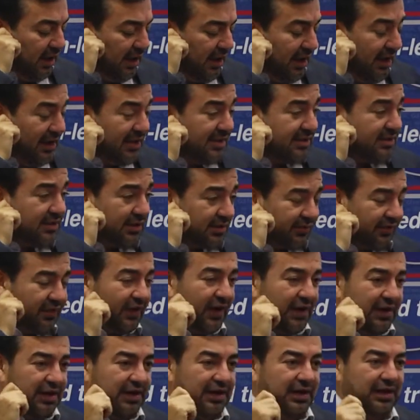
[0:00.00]
it is
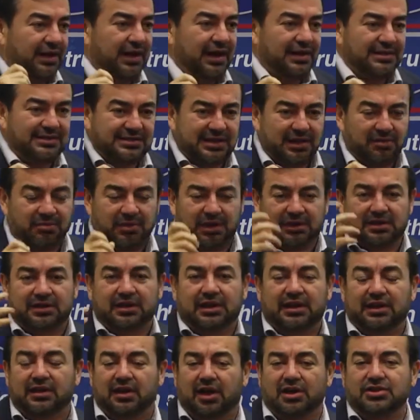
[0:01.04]
funny and
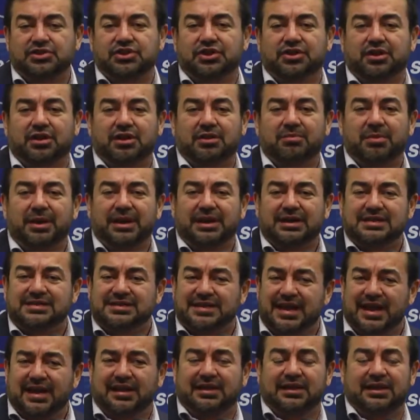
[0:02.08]
somewhat illogical, but
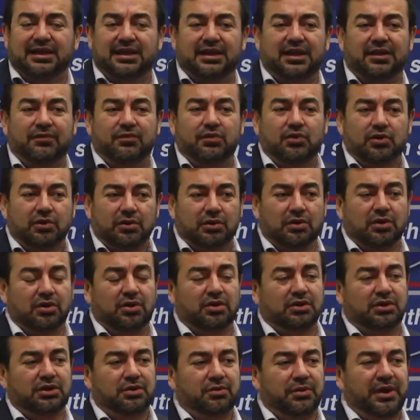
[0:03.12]
exactly if you
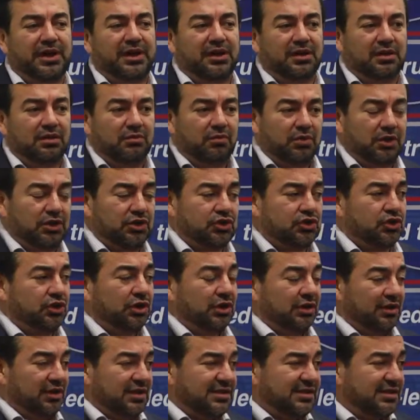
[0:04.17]
look the way in which
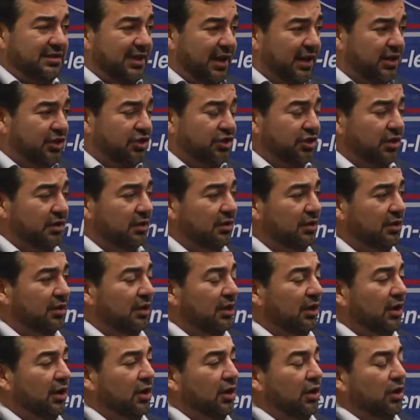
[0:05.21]
this nation,
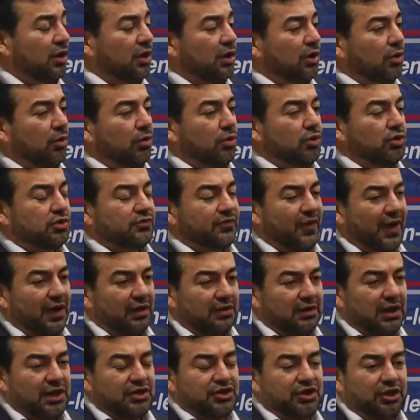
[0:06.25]
whose
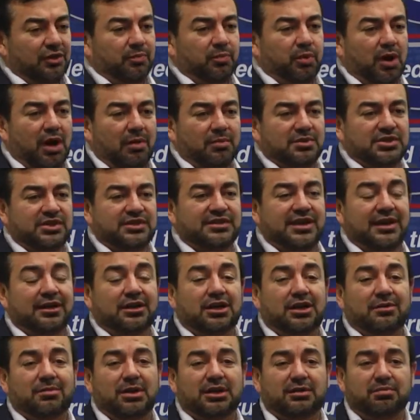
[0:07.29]
foundational promises and
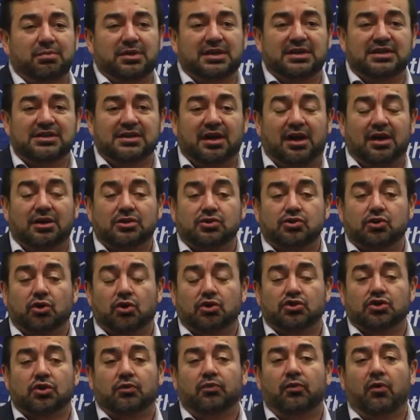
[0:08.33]
commitments are
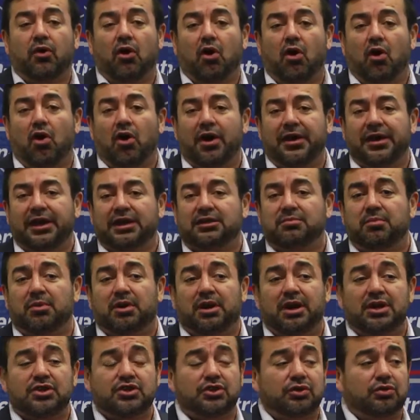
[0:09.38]
source of awe and
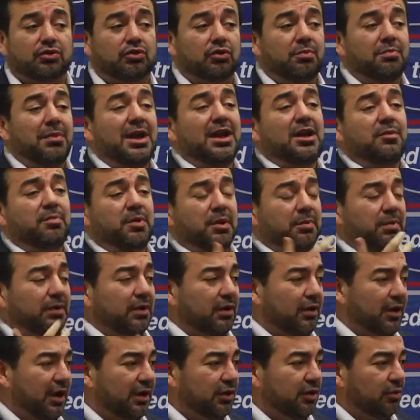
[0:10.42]
admiration to many people
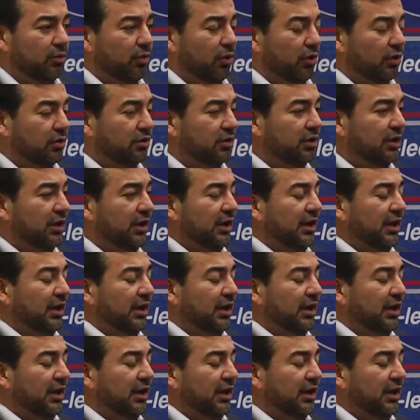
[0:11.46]
around the world,